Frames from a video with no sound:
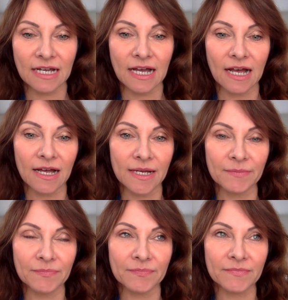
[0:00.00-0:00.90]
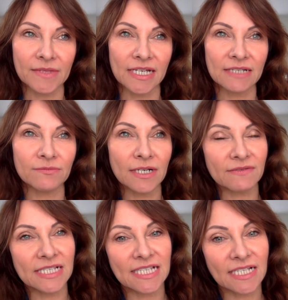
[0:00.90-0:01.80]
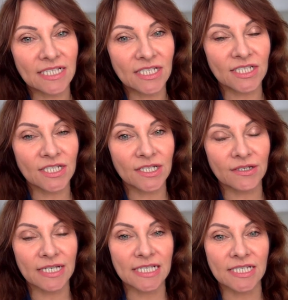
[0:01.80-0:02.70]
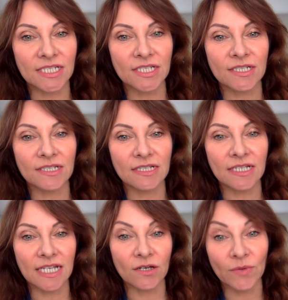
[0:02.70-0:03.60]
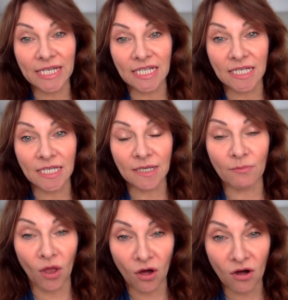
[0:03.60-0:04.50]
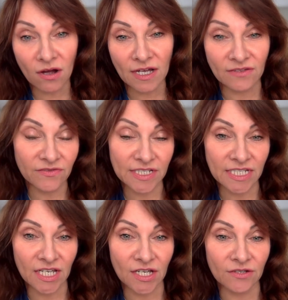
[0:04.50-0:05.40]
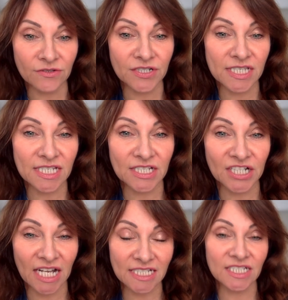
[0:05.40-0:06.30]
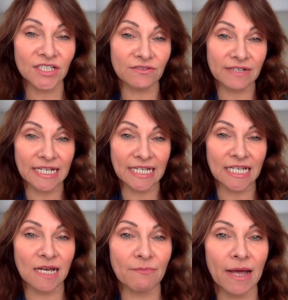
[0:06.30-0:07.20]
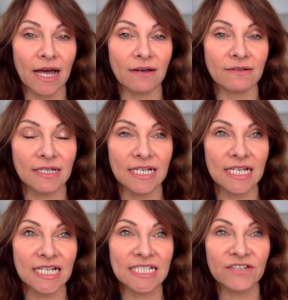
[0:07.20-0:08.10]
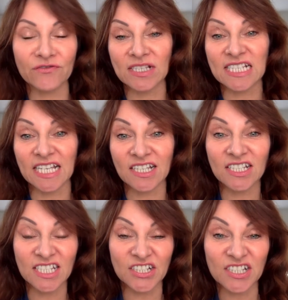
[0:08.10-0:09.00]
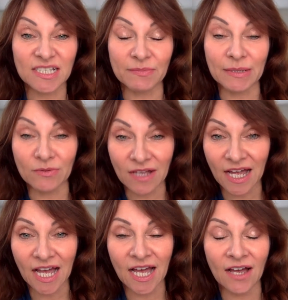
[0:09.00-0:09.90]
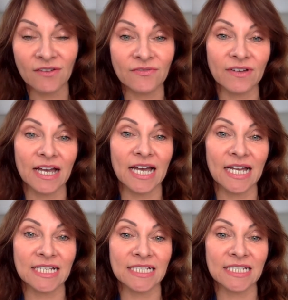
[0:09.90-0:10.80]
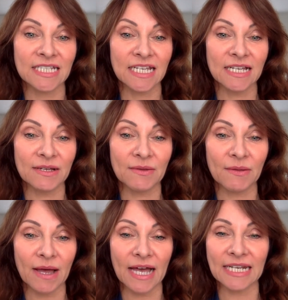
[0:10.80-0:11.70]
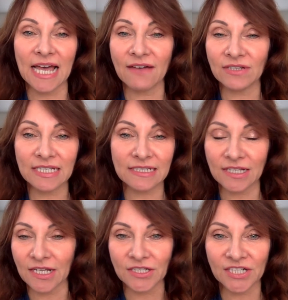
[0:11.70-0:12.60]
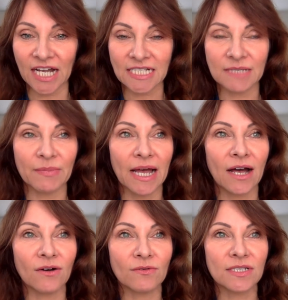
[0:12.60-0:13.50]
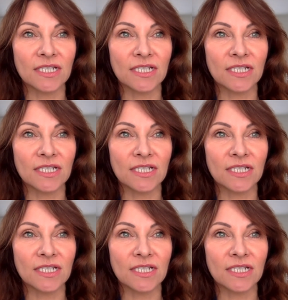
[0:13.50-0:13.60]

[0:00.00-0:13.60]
And what I've decided to do is to do like a weekly blog and video just to chat to you really about different skin conditions that people have and have a little chat about